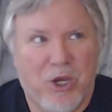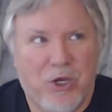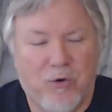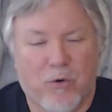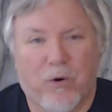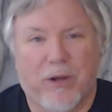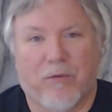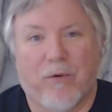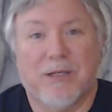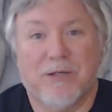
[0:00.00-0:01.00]
you're in a
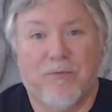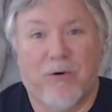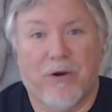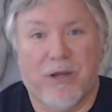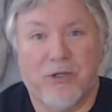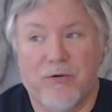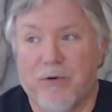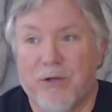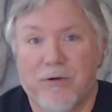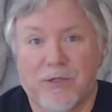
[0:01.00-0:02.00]
ransomware
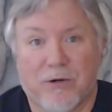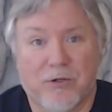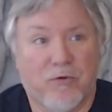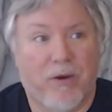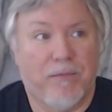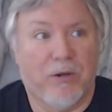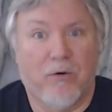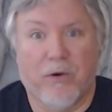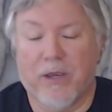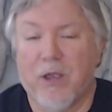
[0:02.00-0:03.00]
issue and you start scrambling
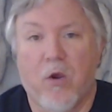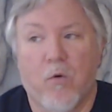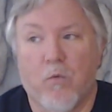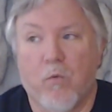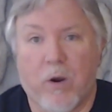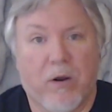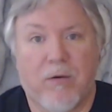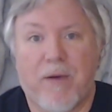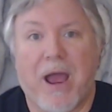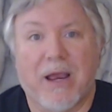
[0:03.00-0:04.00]
going, where are the
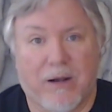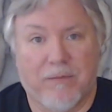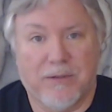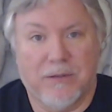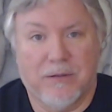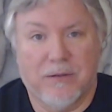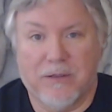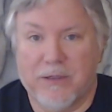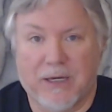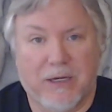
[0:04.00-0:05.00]
backups?
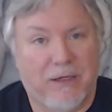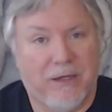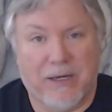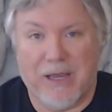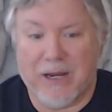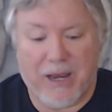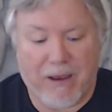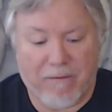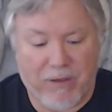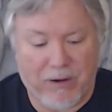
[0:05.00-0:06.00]
You got to
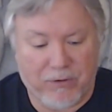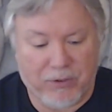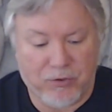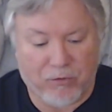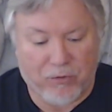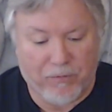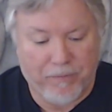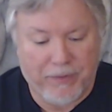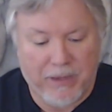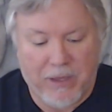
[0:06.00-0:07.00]
have that under control.
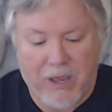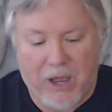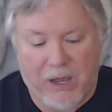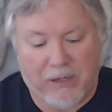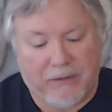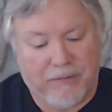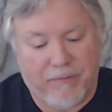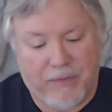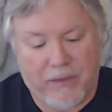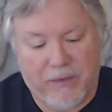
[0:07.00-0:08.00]

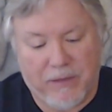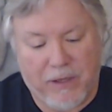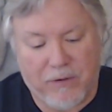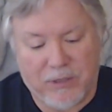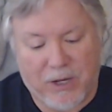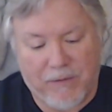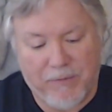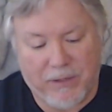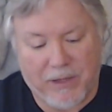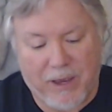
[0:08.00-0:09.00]
The other
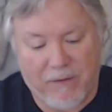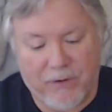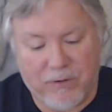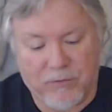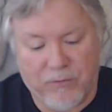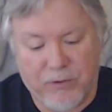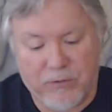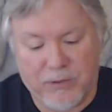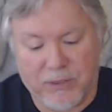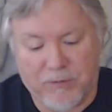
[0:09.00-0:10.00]
topic they have here is
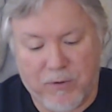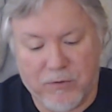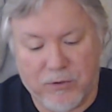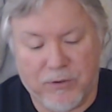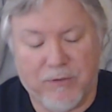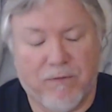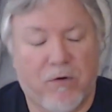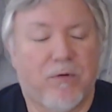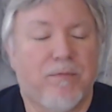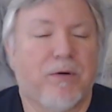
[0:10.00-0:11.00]
reduce exposure to
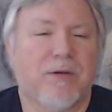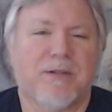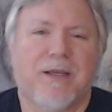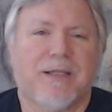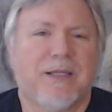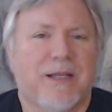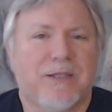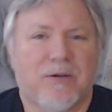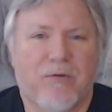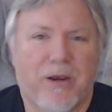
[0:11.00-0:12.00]
vulnerabilities.
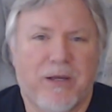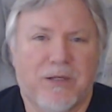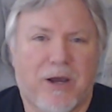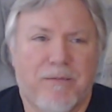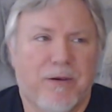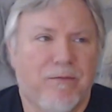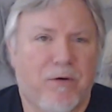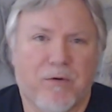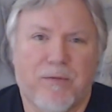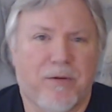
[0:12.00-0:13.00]
That's a great topic,
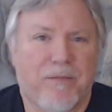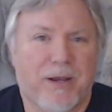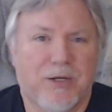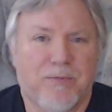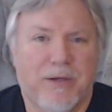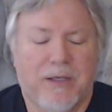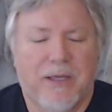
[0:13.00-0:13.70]
vulnerability management.